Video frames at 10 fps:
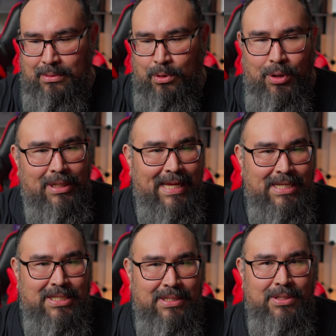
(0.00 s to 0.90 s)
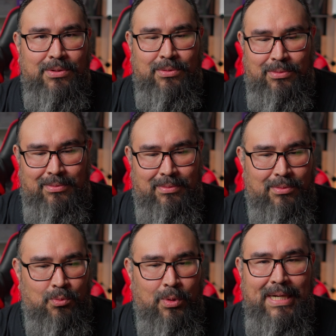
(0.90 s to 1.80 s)
correlation to
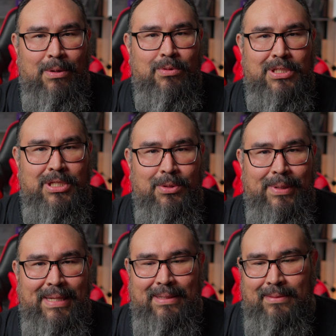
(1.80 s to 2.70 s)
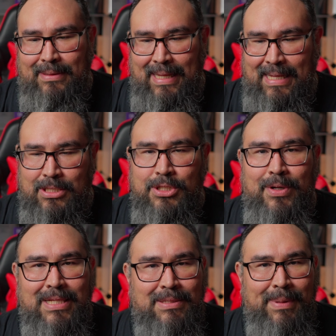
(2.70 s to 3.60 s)
what I was doing that
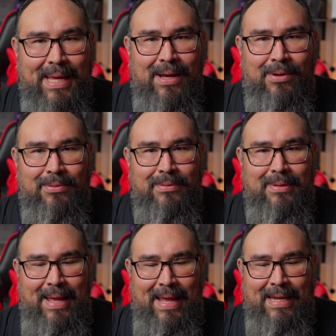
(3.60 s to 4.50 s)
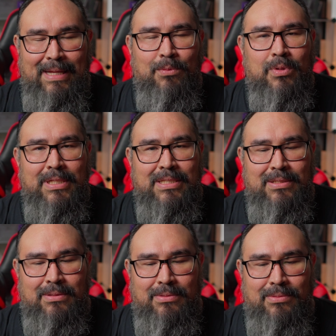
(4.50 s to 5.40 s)
stressed me out, and it
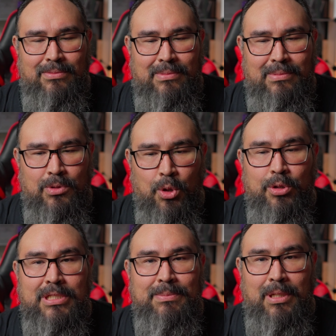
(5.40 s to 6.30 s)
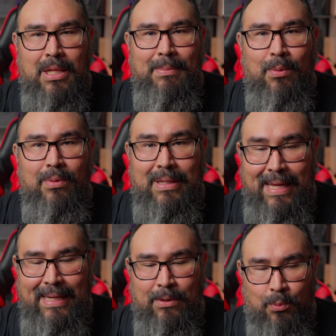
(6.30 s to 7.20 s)
was noticeable on
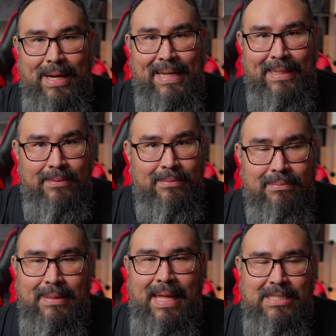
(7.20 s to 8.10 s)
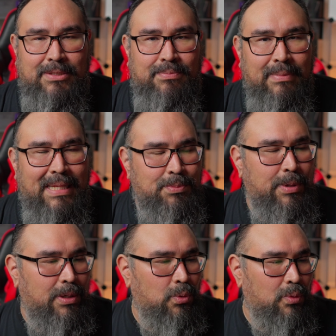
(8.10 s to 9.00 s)
it read it. That's
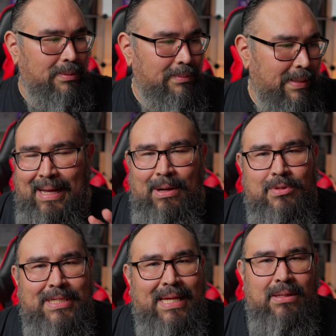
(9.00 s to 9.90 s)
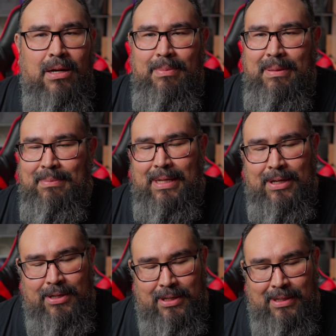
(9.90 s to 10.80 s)
pretty cool. Like I was saying, the heartbeat
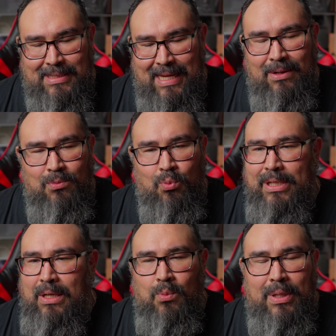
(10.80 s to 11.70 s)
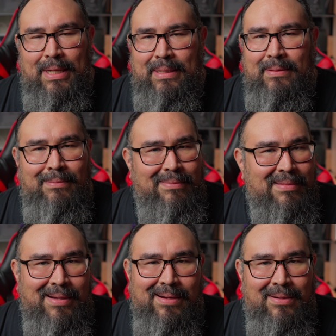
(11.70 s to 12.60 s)
monitor is like
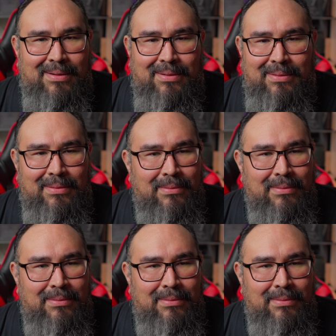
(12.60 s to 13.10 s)
1-in-1.